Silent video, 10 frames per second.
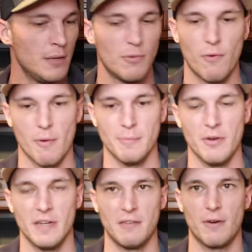Before we
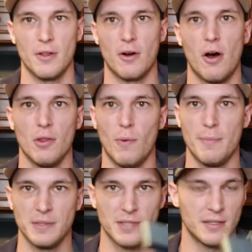move any further, all the
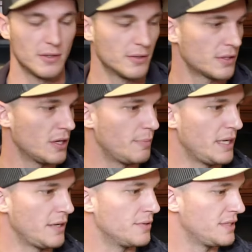weapons that are going to be